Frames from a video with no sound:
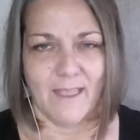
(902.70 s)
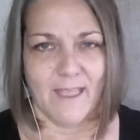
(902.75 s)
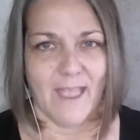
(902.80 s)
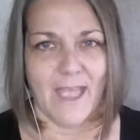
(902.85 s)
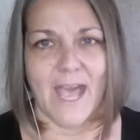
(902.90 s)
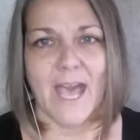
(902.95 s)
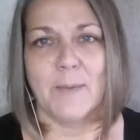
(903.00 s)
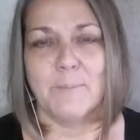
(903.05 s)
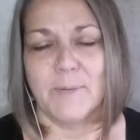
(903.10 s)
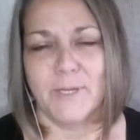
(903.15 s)

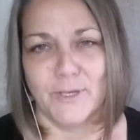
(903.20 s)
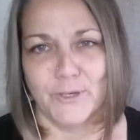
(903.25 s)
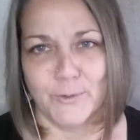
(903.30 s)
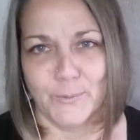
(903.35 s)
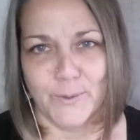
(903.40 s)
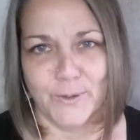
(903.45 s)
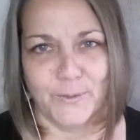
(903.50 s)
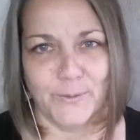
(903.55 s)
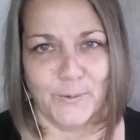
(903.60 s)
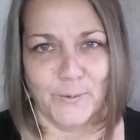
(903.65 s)
happier
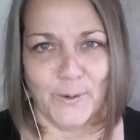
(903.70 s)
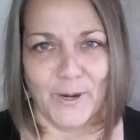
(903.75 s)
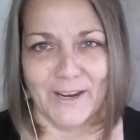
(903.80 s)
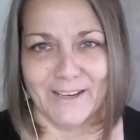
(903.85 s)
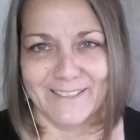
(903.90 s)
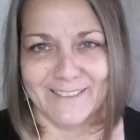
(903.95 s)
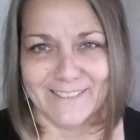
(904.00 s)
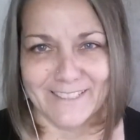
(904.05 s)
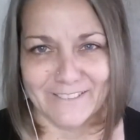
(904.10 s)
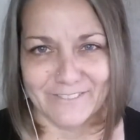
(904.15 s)
with where
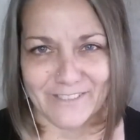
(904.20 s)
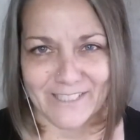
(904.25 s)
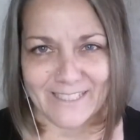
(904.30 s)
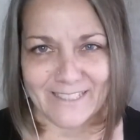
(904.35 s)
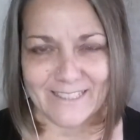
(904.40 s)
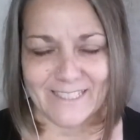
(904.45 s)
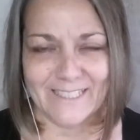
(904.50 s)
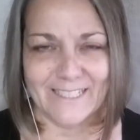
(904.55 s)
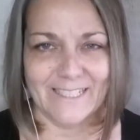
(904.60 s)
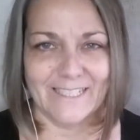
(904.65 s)
I live, I
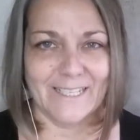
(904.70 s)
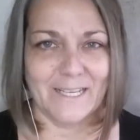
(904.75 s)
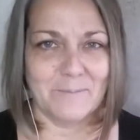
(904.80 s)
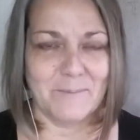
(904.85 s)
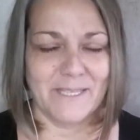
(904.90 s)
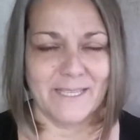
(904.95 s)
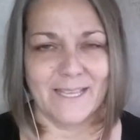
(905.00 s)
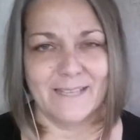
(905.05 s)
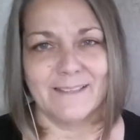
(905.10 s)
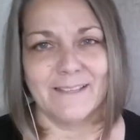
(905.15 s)
think. I
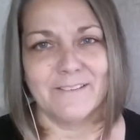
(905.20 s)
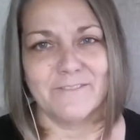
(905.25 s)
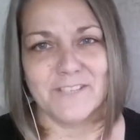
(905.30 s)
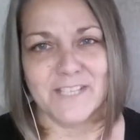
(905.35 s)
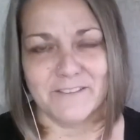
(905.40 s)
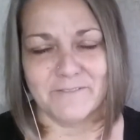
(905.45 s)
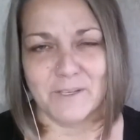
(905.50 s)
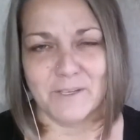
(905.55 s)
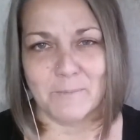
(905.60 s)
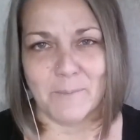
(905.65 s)
mean, I loved
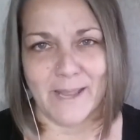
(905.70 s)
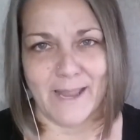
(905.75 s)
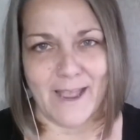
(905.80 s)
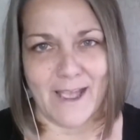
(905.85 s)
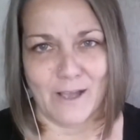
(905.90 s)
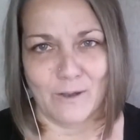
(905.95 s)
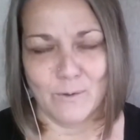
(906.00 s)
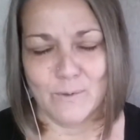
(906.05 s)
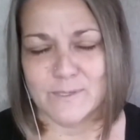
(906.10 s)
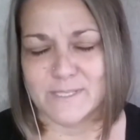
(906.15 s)
having my
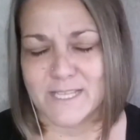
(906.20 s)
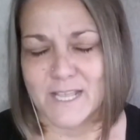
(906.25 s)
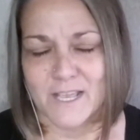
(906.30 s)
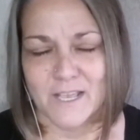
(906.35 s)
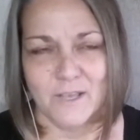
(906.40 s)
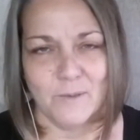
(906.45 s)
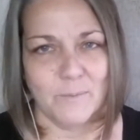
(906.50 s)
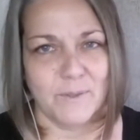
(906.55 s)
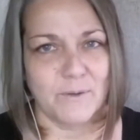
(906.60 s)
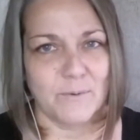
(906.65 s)
house,
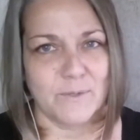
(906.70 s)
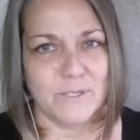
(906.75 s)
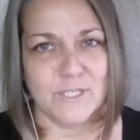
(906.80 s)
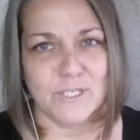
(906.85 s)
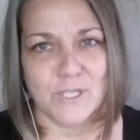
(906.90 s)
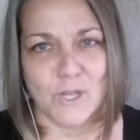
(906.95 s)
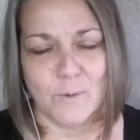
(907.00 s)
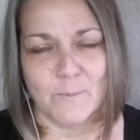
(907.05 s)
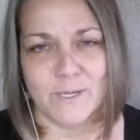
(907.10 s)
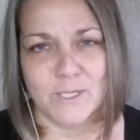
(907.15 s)
but there was
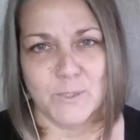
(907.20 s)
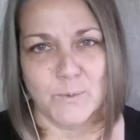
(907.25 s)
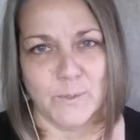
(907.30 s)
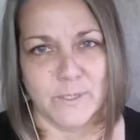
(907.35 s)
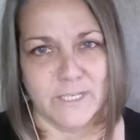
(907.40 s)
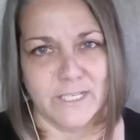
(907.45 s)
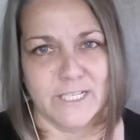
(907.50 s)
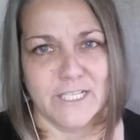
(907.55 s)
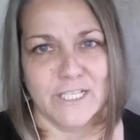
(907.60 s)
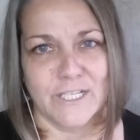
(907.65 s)
so much
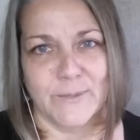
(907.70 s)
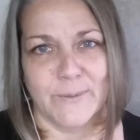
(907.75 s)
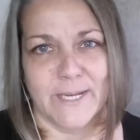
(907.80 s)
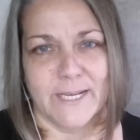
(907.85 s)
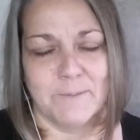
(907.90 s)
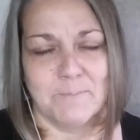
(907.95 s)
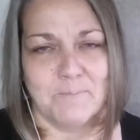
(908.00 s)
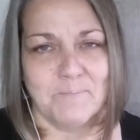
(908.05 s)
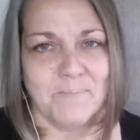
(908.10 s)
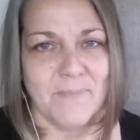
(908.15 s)
work to
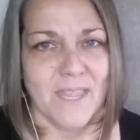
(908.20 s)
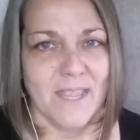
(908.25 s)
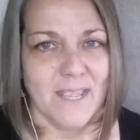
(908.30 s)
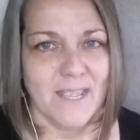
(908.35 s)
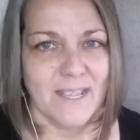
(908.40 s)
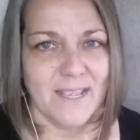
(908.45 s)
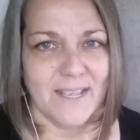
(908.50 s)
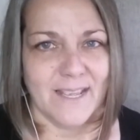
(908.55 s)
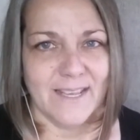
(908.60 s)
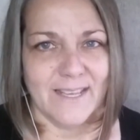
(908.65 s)
it.
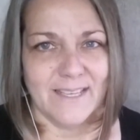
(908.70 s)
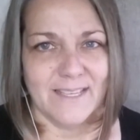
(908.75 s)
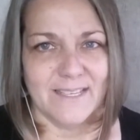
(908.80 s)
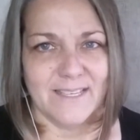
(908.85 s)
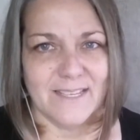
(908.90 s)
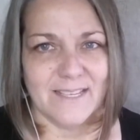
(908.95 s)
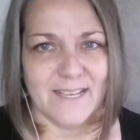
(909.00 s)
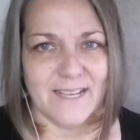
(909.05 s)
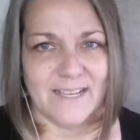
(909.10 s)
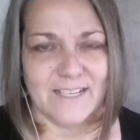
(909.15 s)

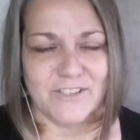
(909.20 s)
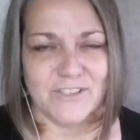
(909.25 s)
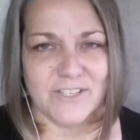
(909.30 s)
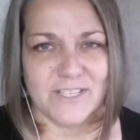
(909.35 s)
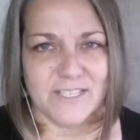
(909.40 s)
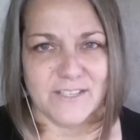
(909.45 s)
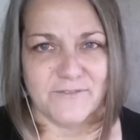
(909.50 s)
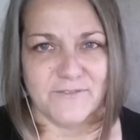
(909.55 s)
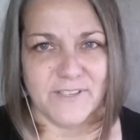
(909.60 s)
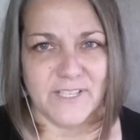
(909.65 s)
And I
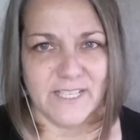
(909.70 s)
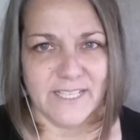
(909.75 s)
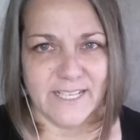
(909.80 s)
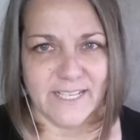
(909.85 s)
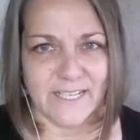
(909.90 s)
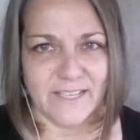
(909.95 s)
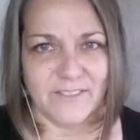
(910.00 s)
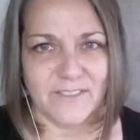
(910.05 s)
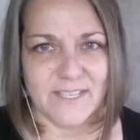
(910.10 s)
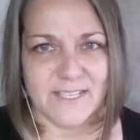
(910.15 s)
just feel
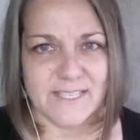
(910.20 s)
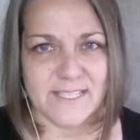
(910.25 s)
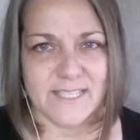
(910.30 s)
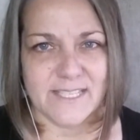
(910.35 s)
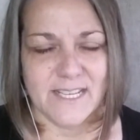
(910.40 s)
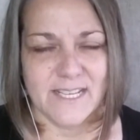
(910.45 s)
like this